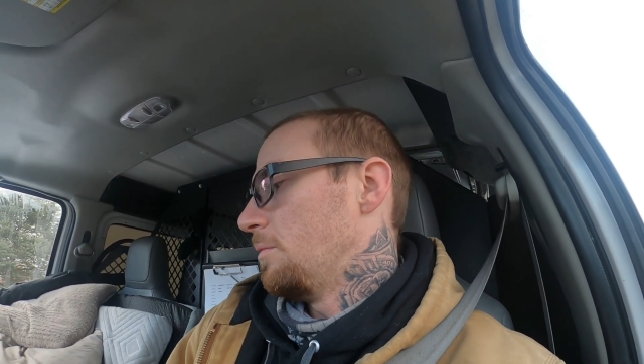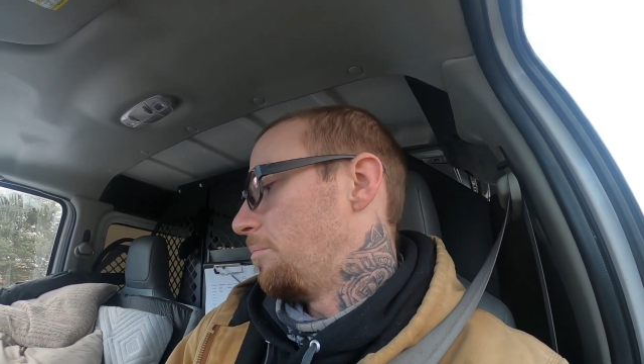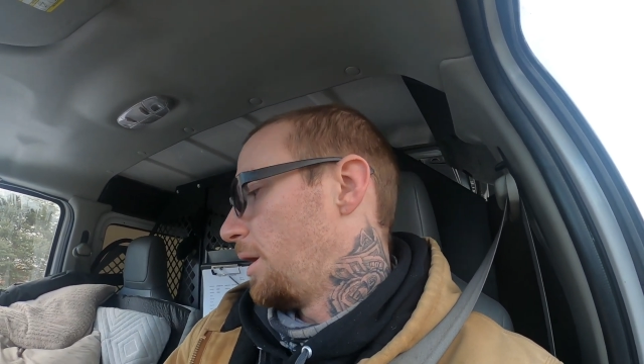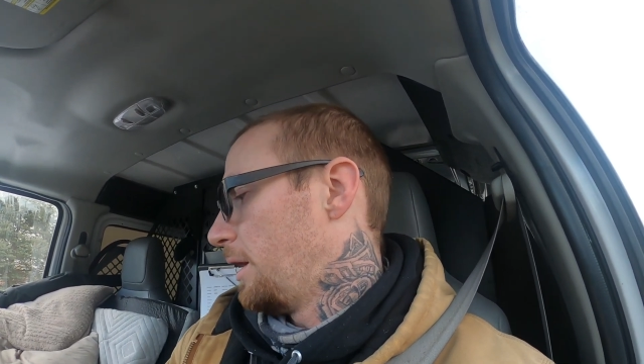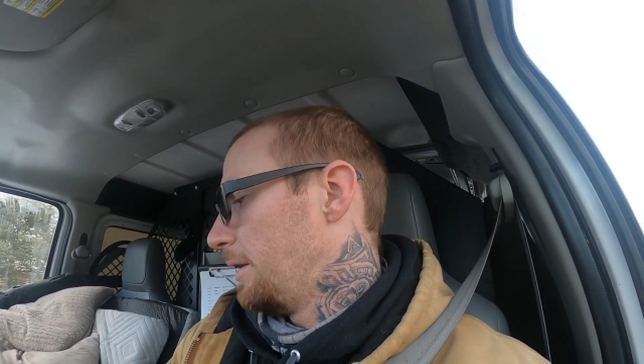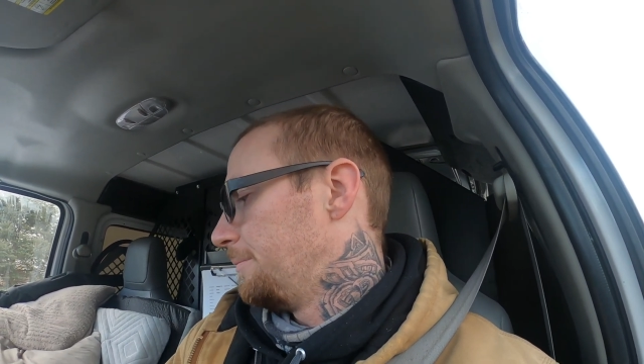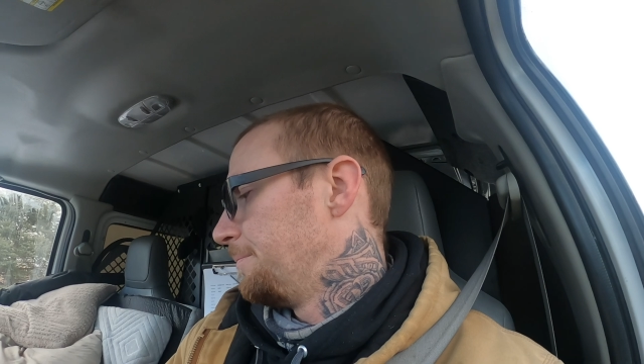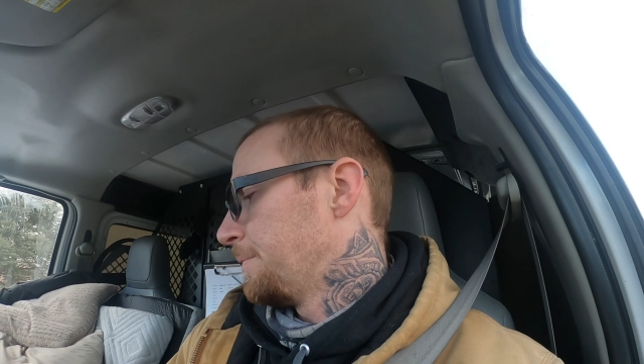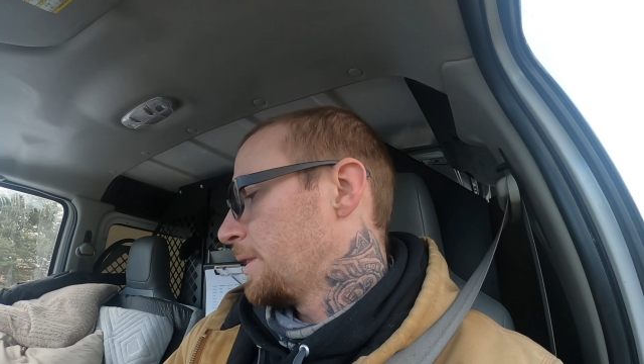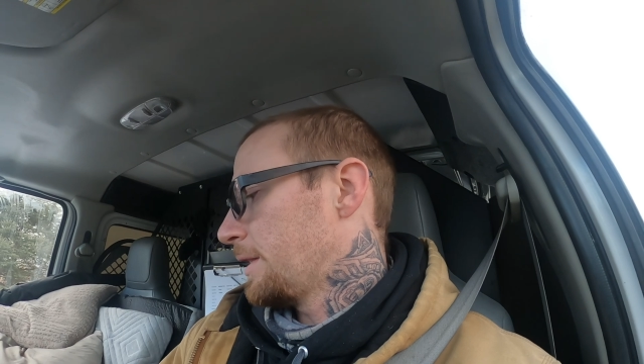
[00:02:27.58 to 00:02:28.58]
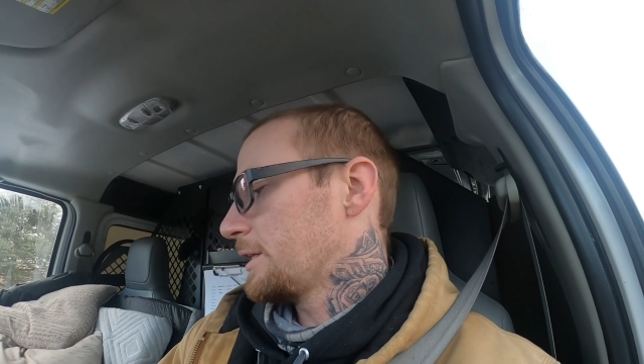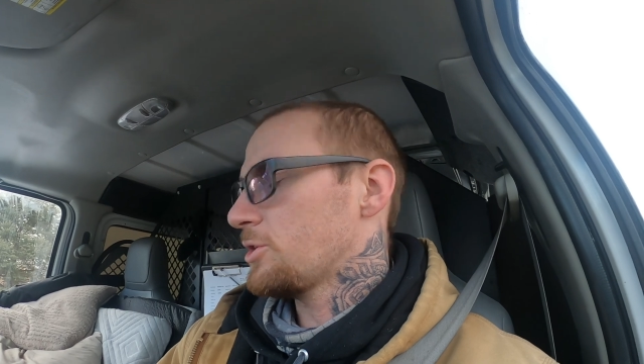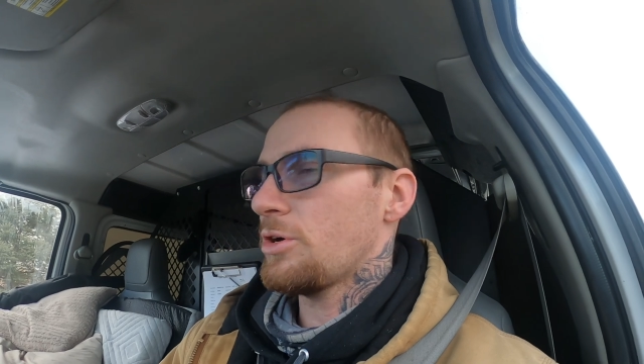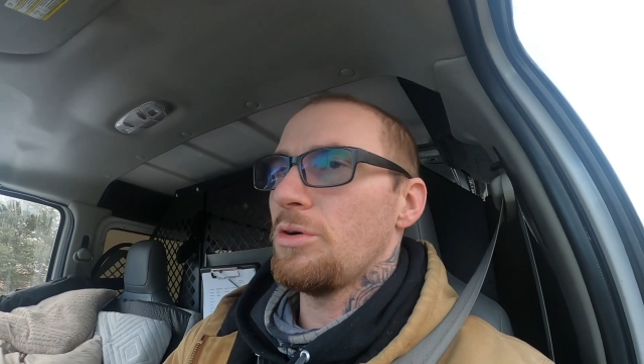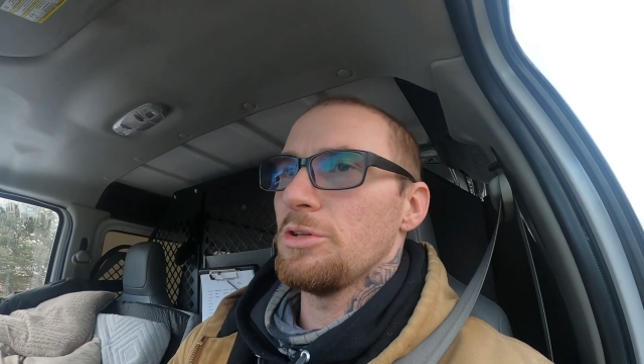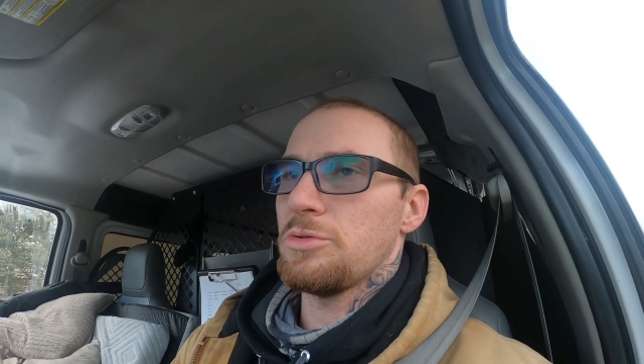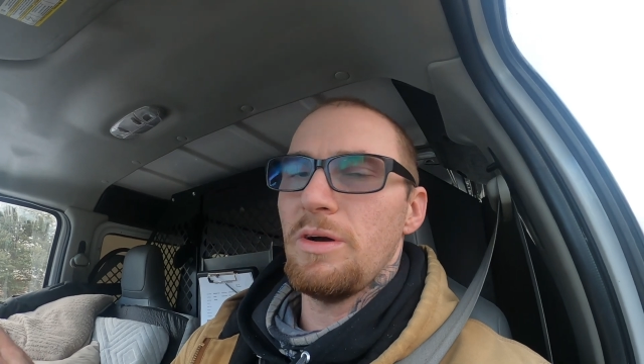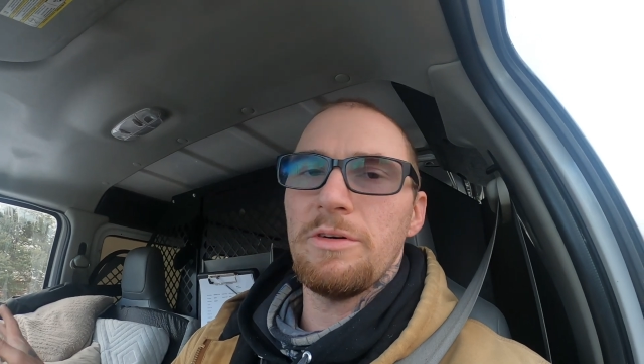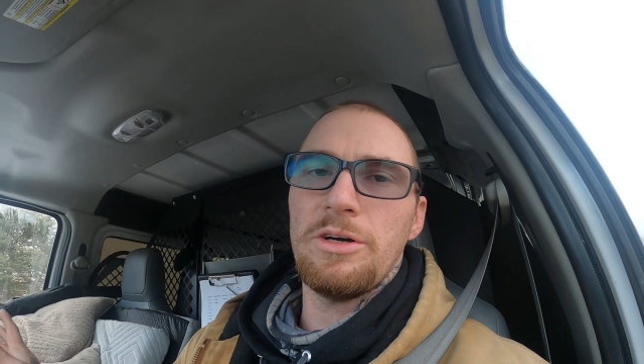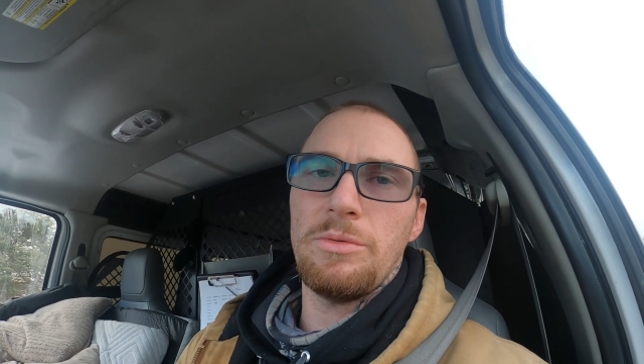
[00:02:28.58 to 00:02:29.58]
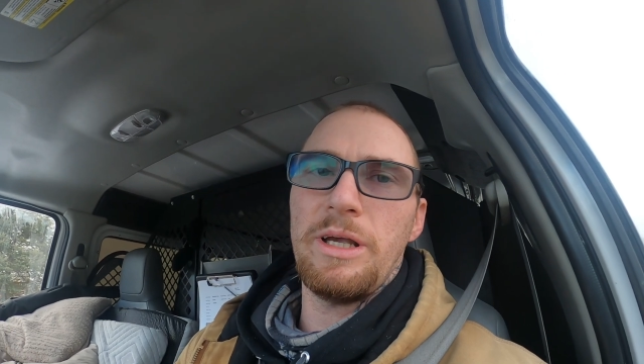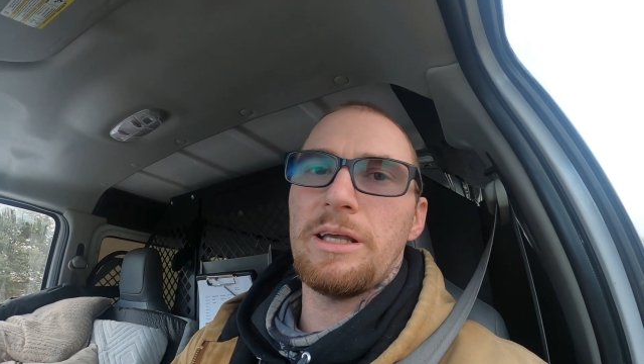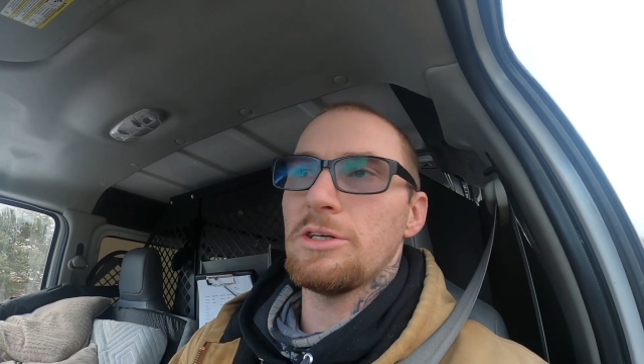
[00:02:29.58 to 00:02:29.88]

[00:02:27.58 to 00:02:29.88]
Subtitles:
But that's our goal, $1,200 a week.